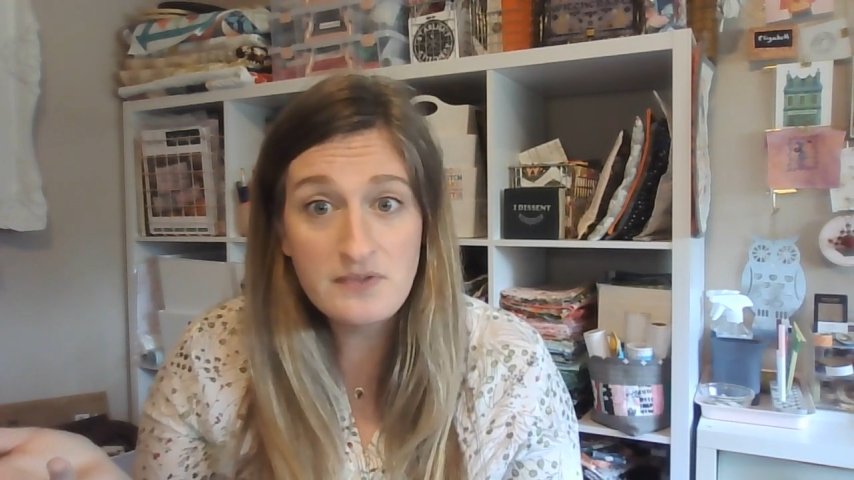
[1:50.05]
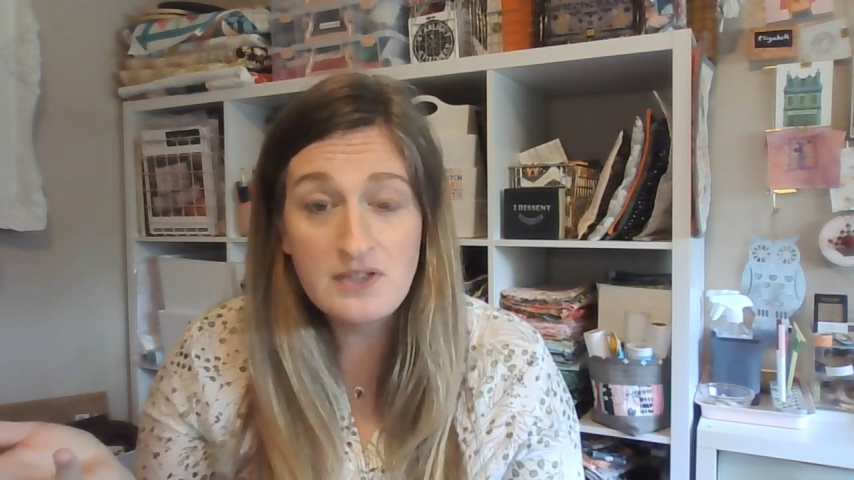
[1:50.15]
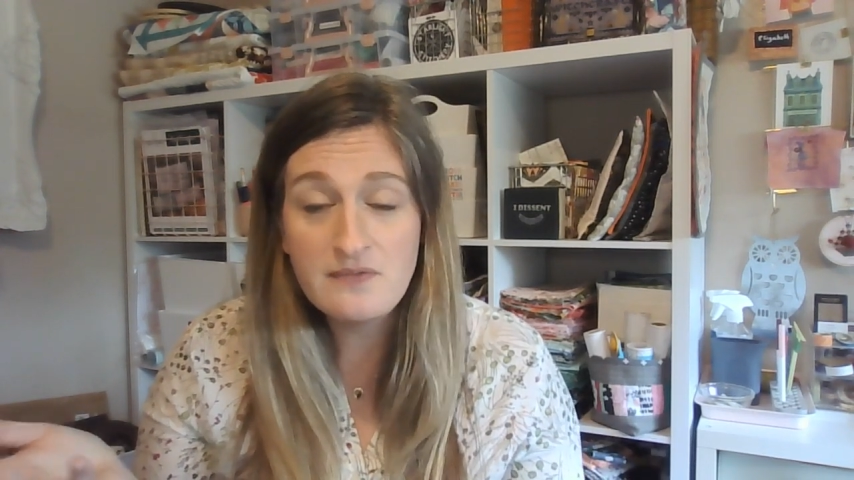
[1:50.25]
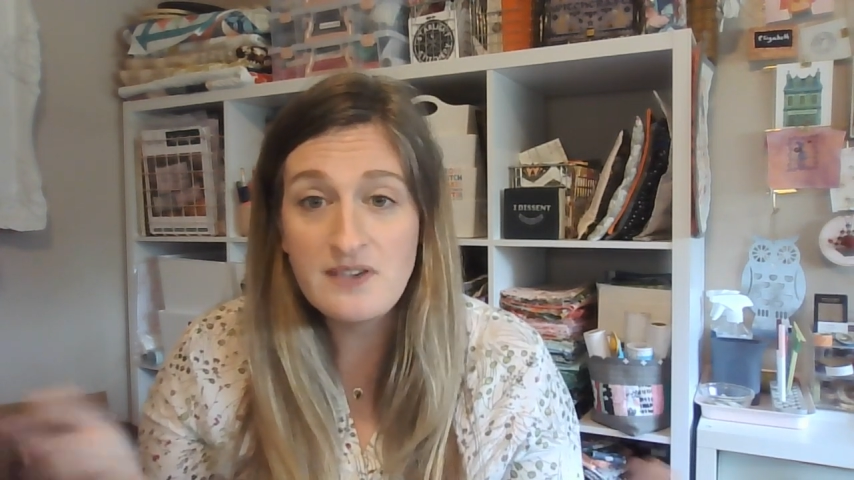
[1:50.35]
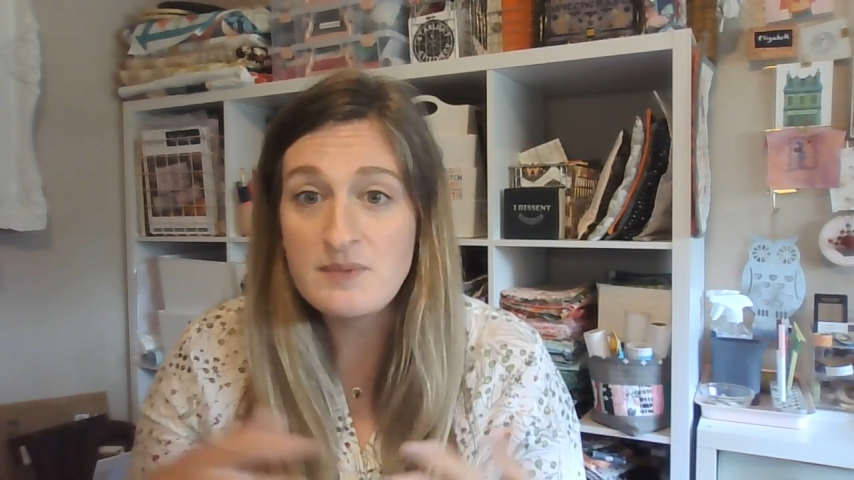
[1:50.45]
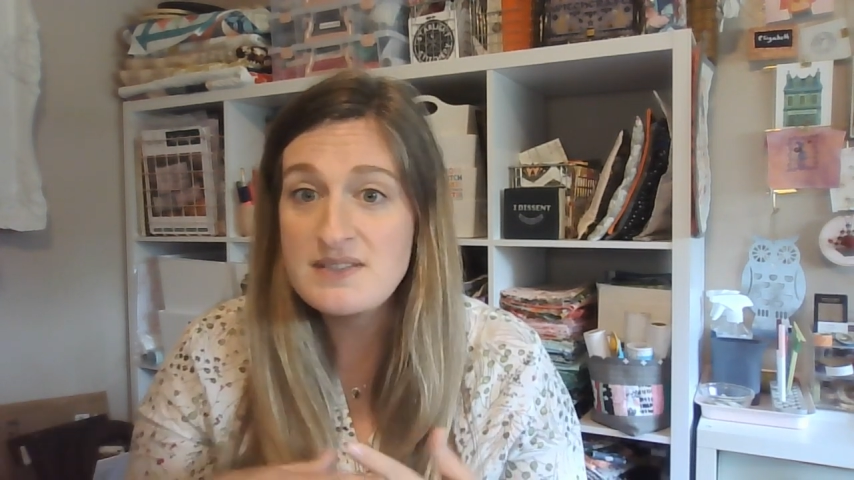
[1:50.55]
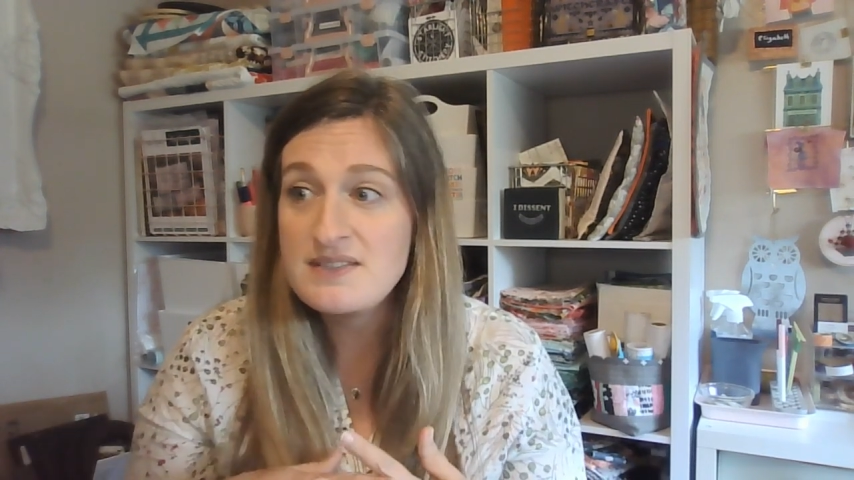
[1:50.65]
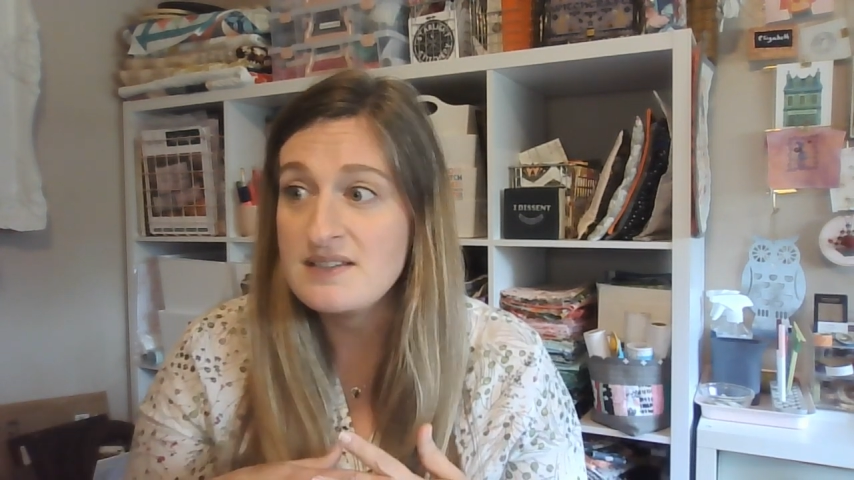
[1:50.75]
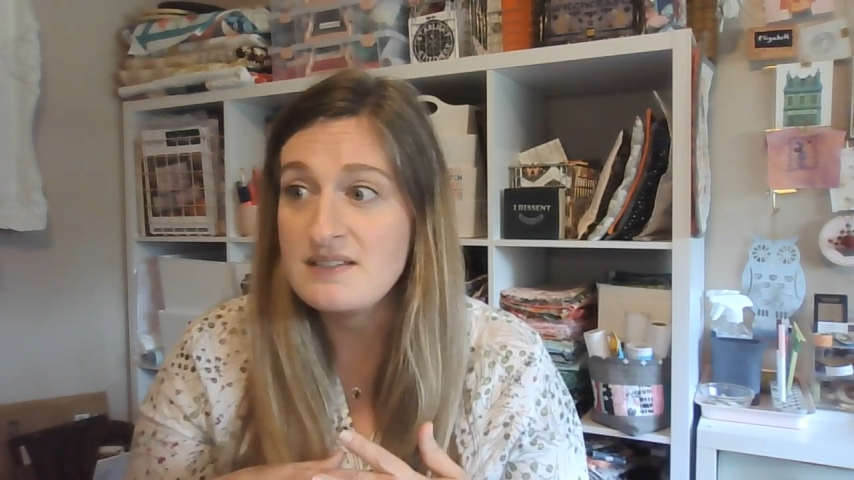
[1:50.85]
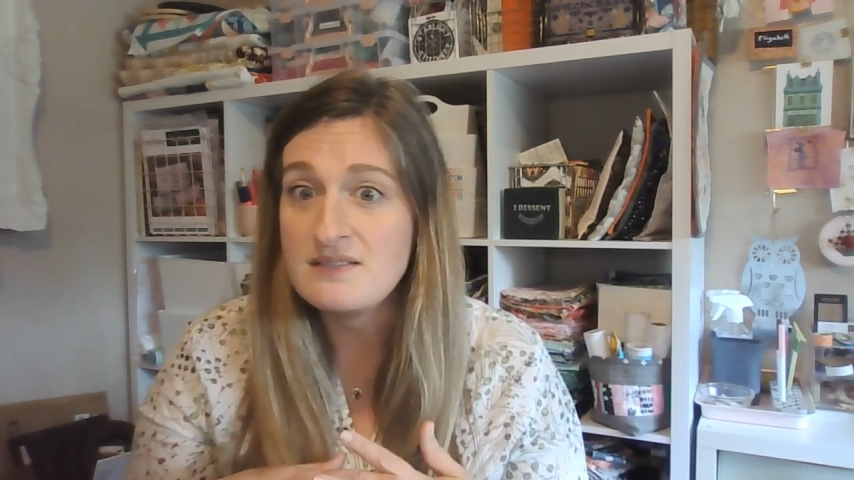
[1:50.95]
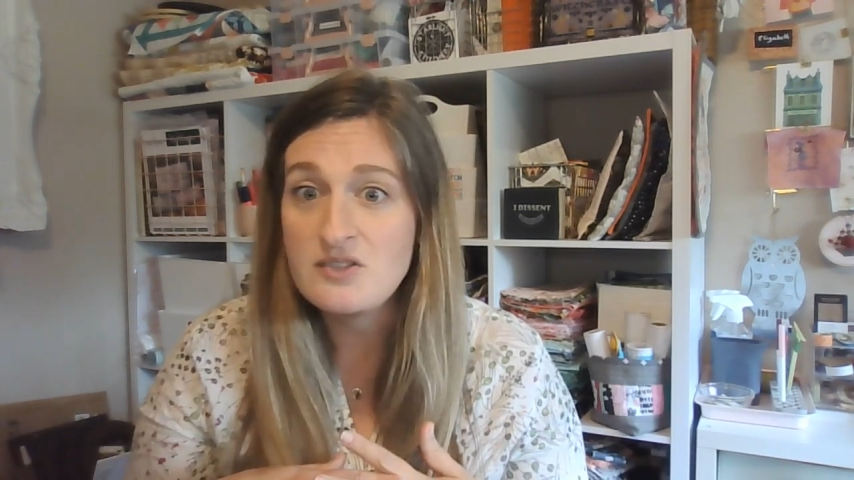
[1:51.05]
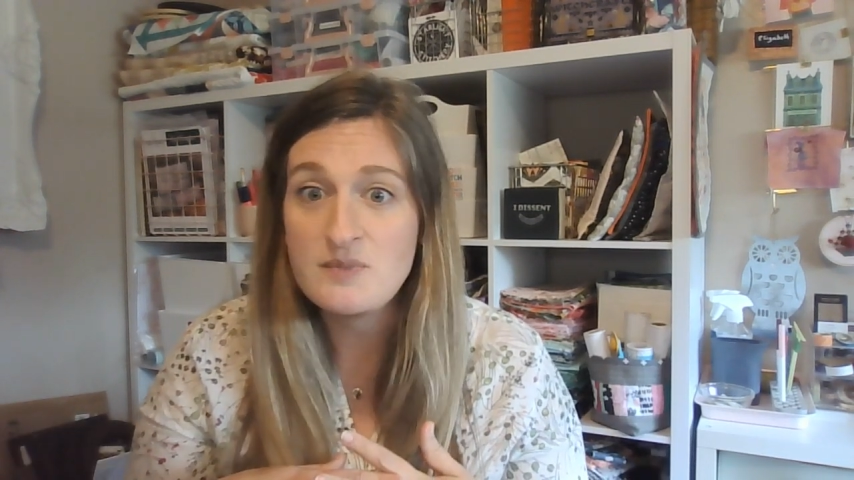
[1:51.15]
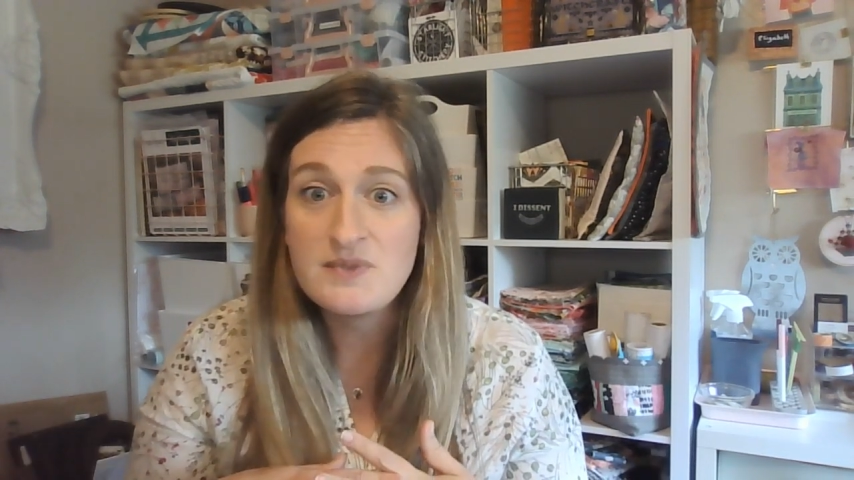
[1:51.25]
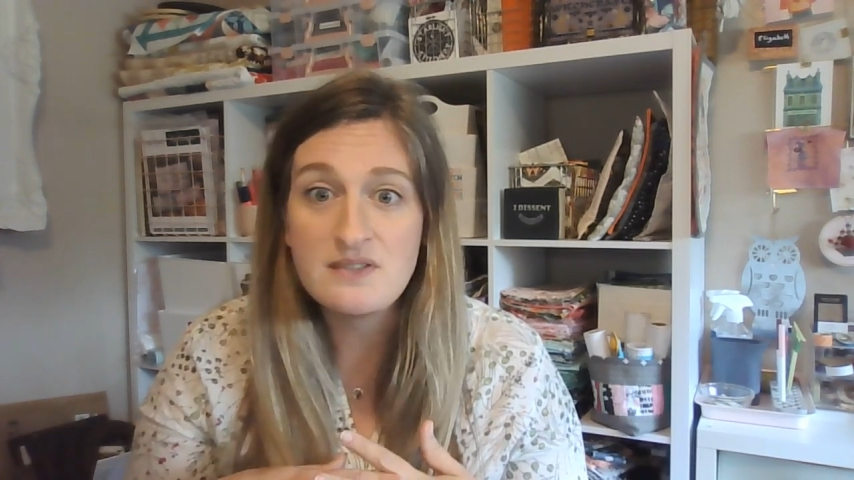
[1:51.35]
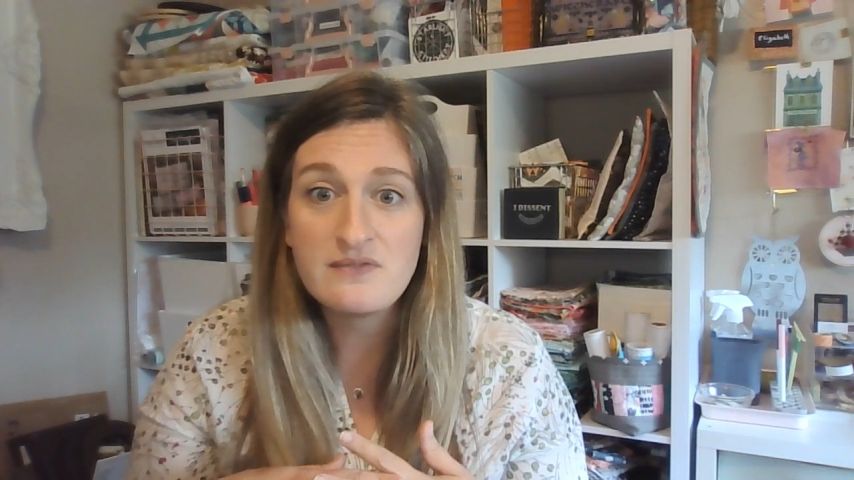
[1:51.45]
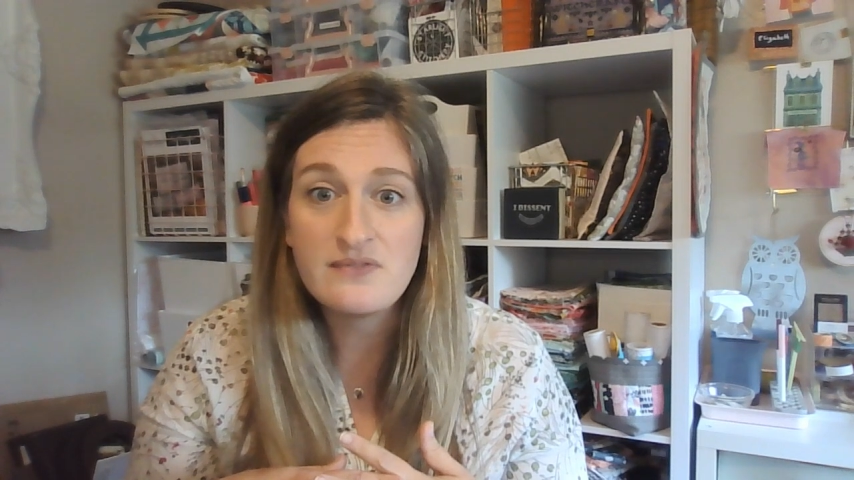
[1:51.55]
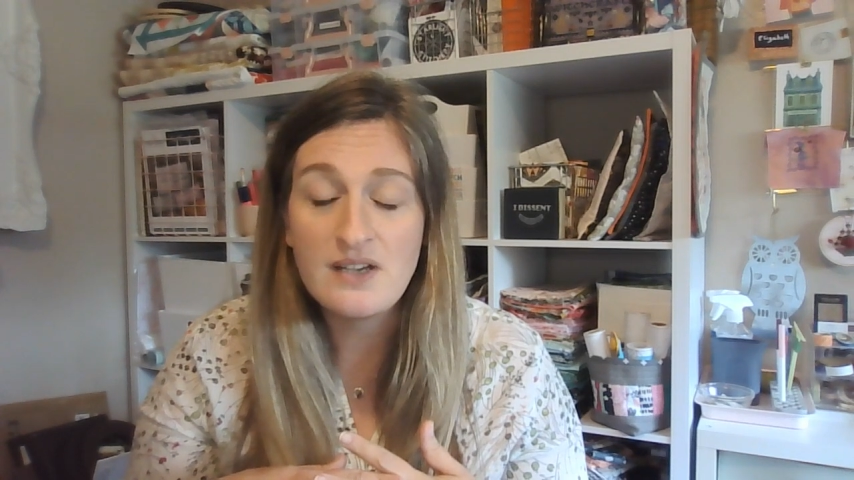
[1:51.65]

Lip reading: very famous in terms of,